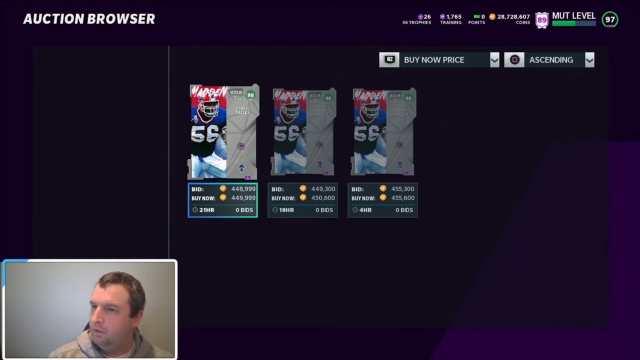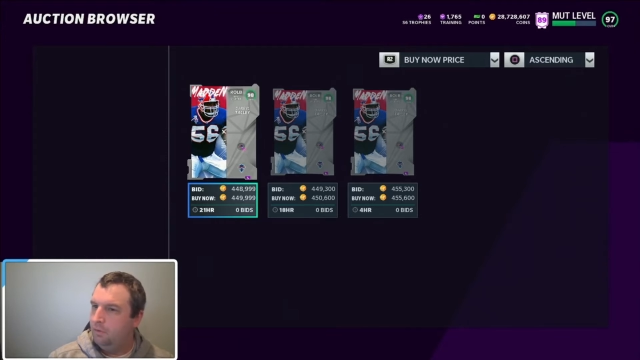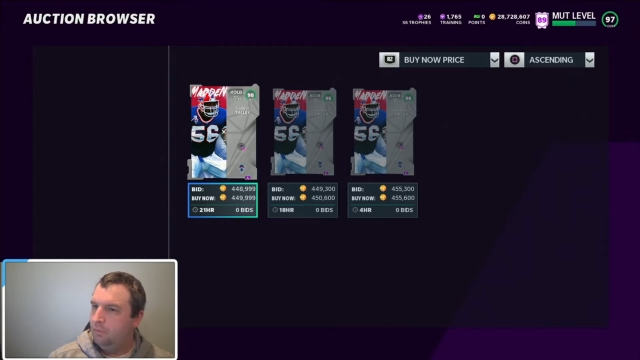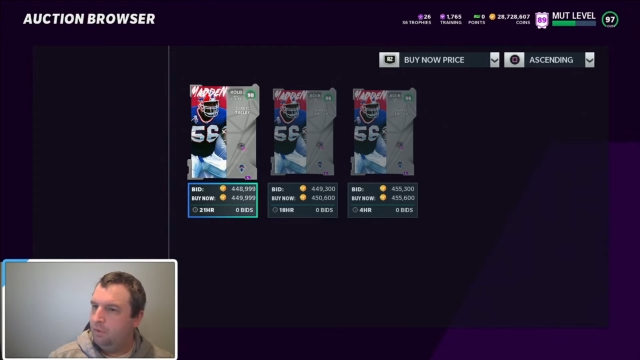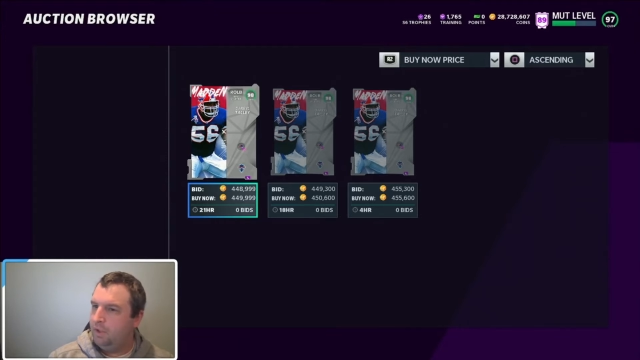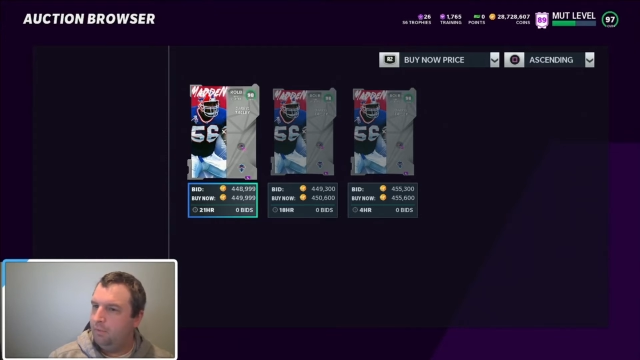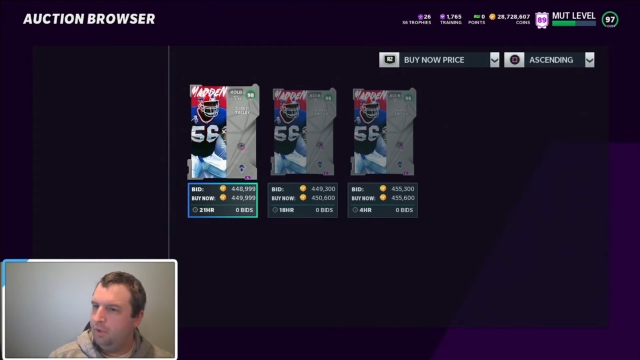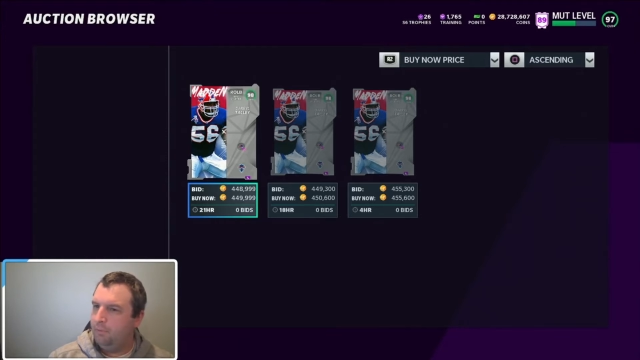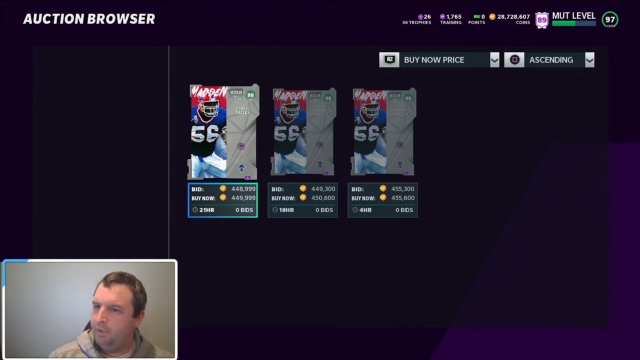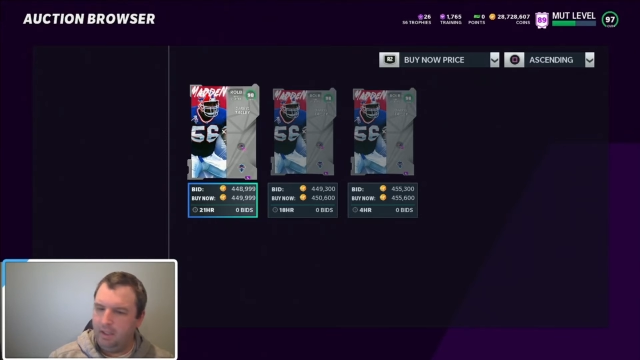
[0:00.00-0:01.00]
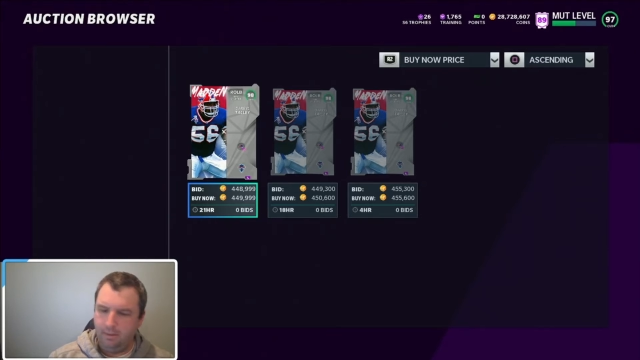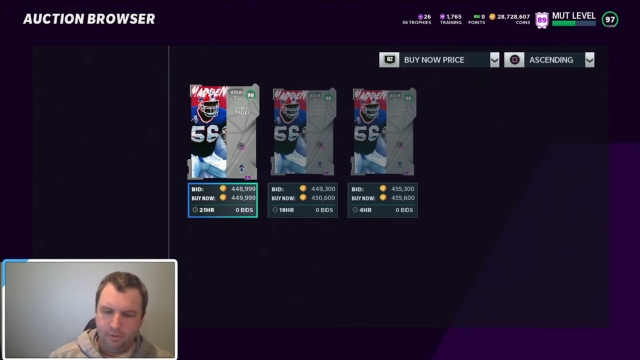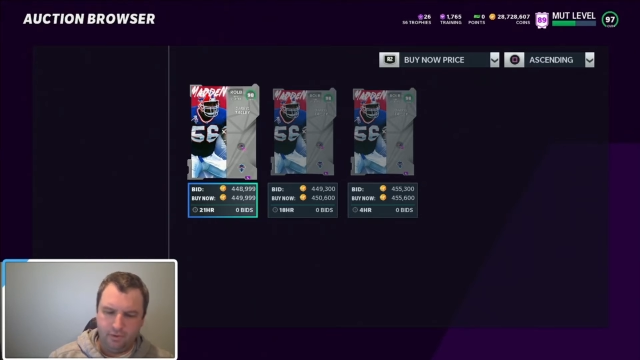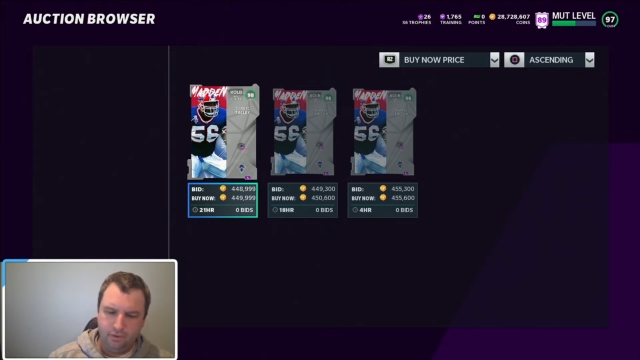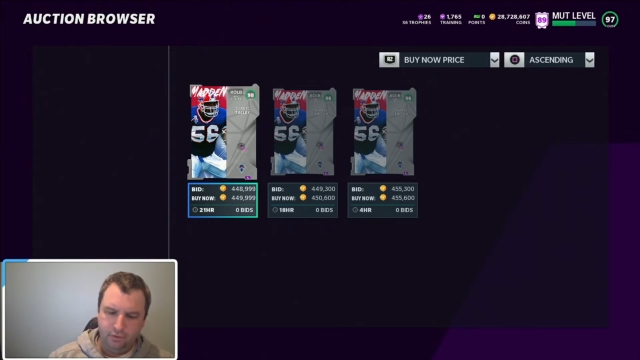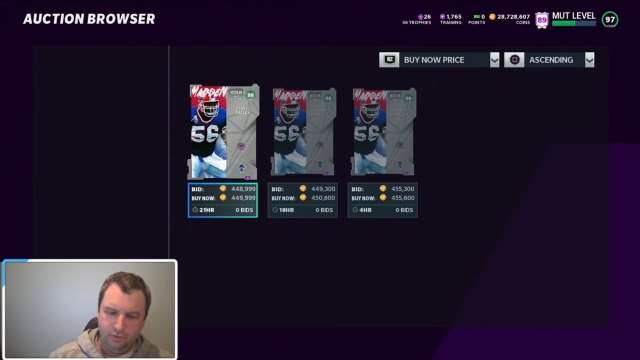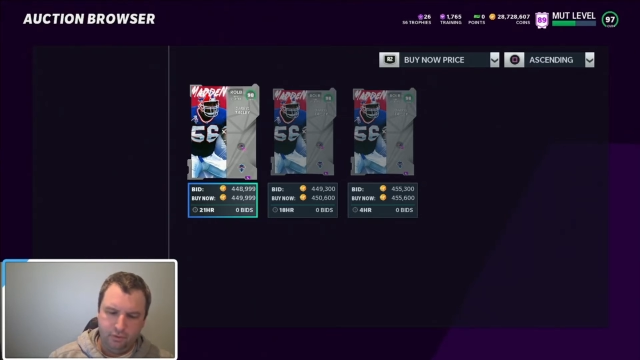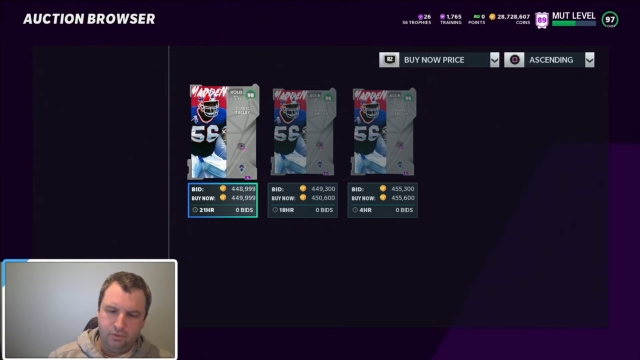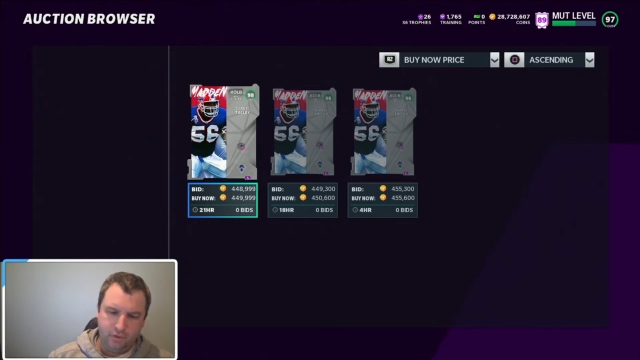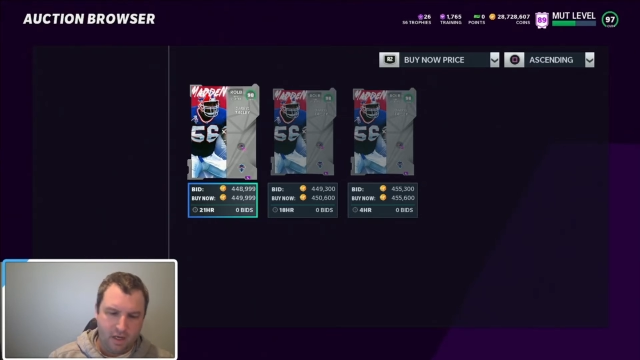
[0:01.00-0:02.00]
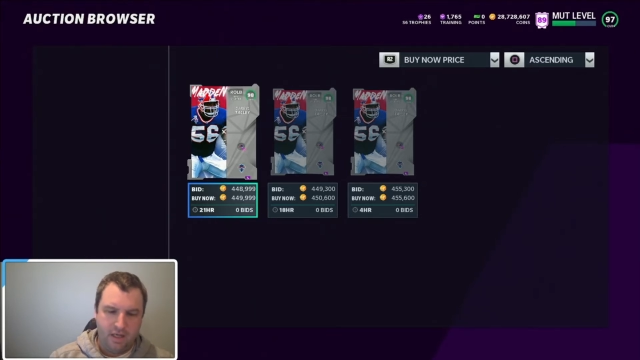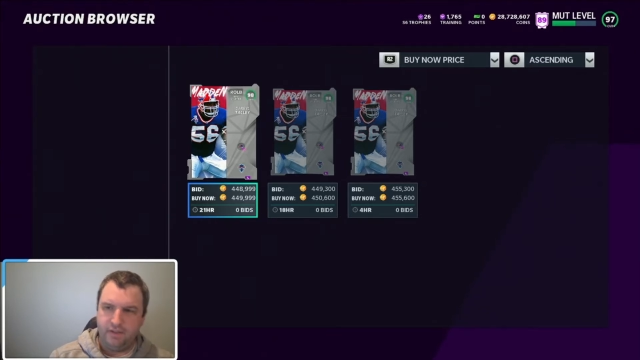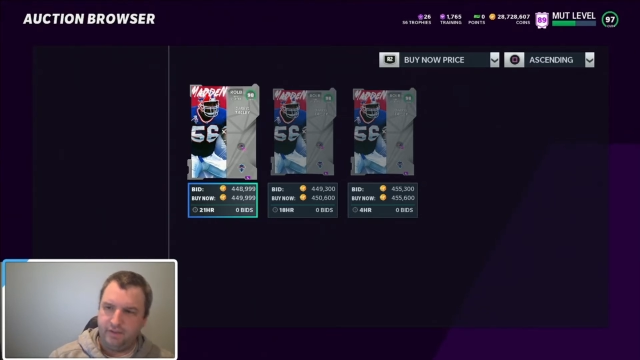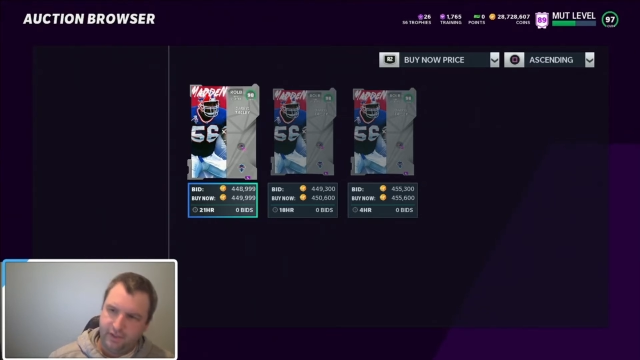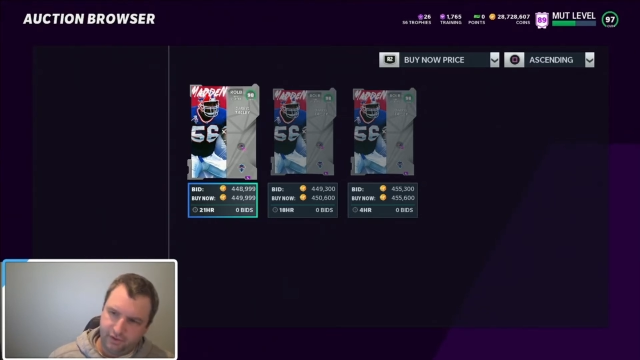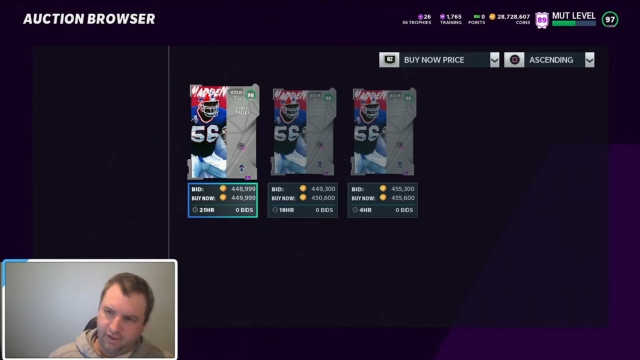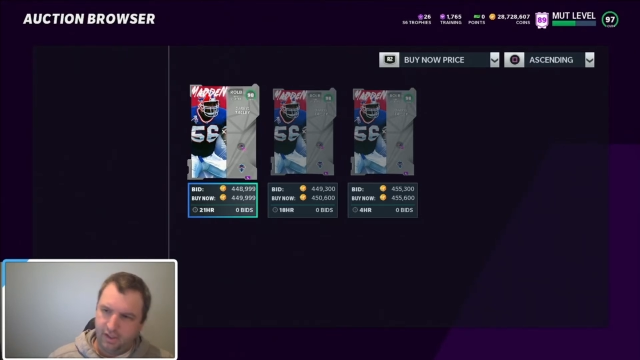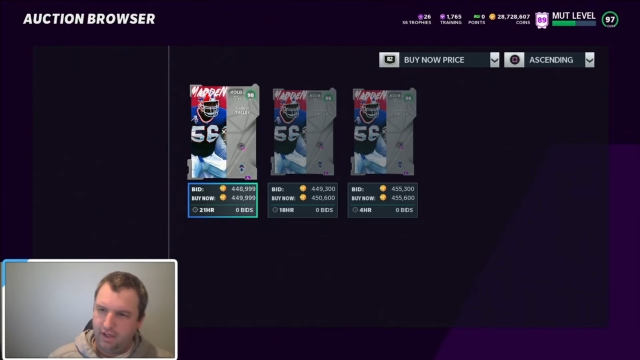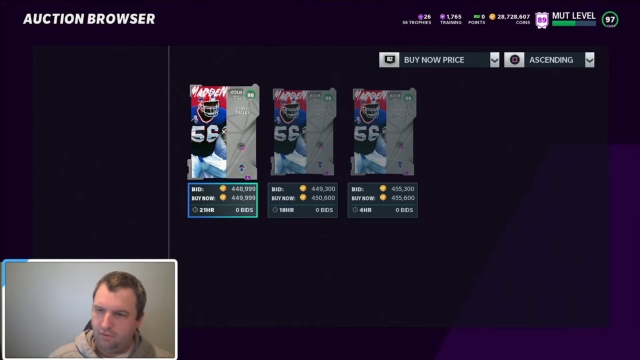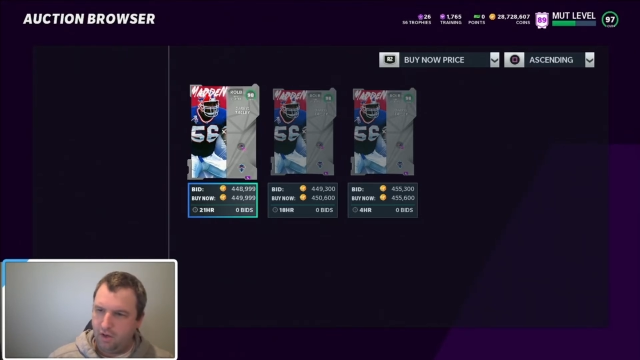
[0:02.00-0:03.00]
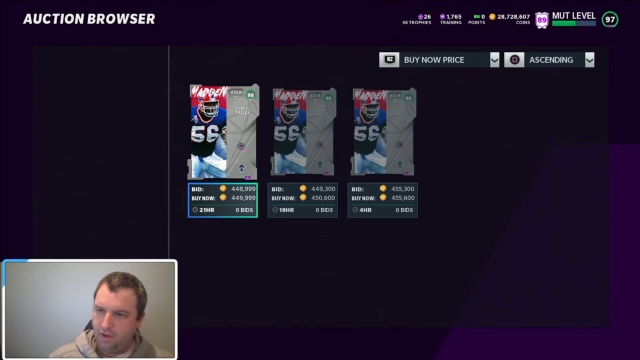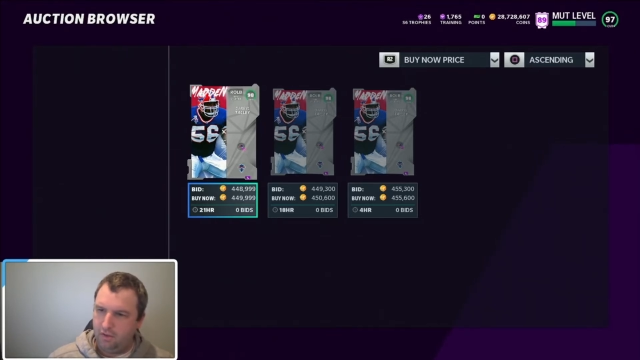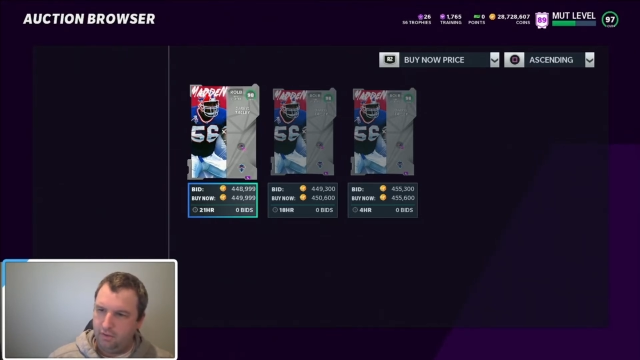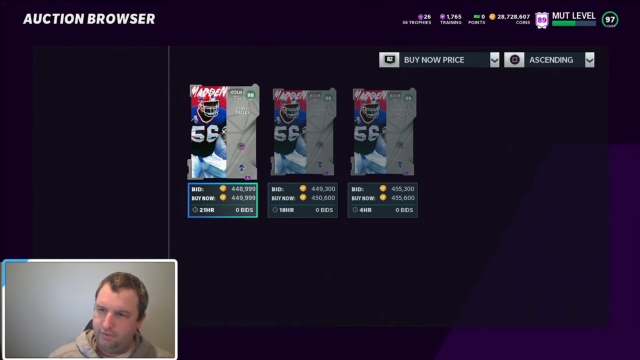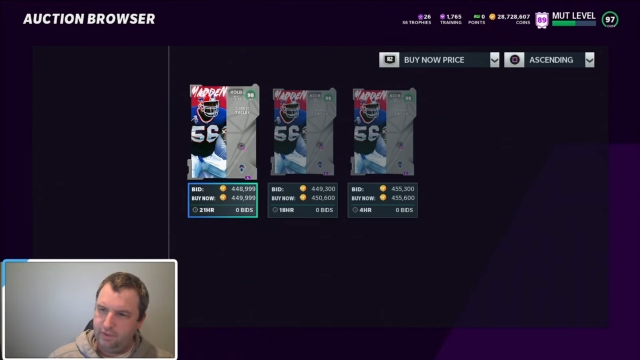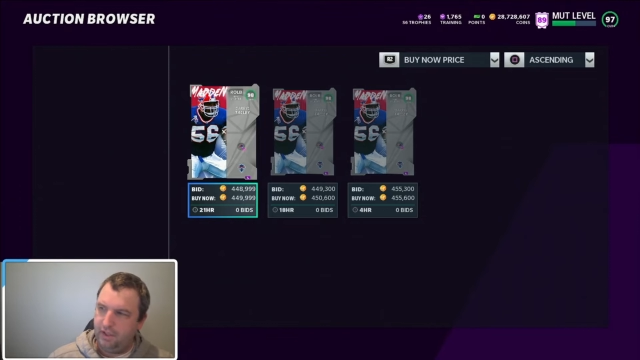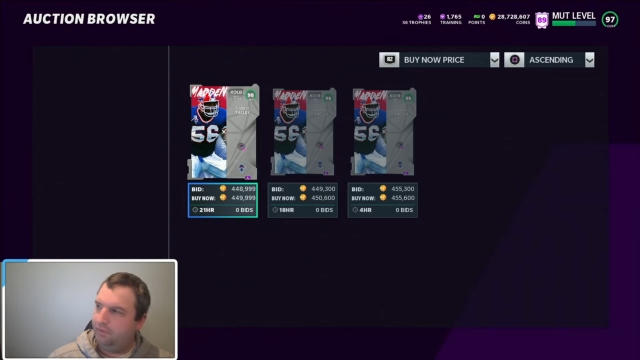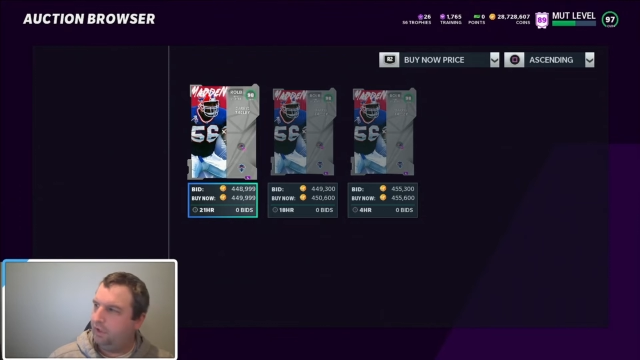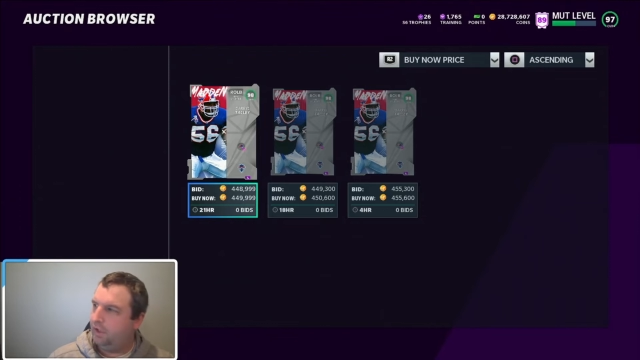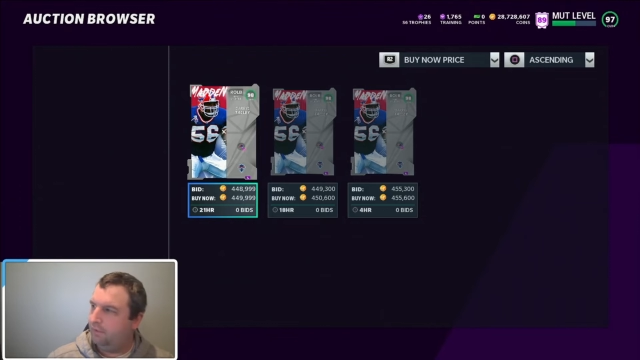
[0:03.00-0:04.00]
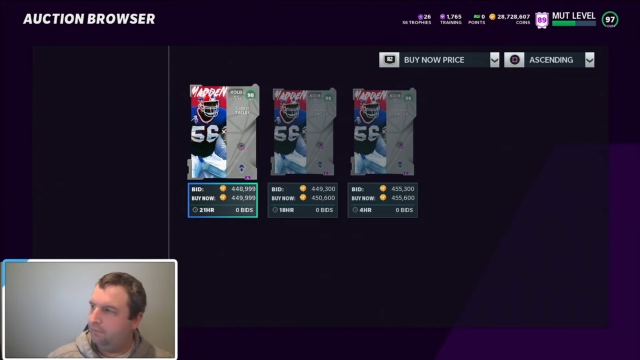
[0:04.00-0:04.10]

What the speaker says: we would be able to, I just entered it in wrong. Son of a gun.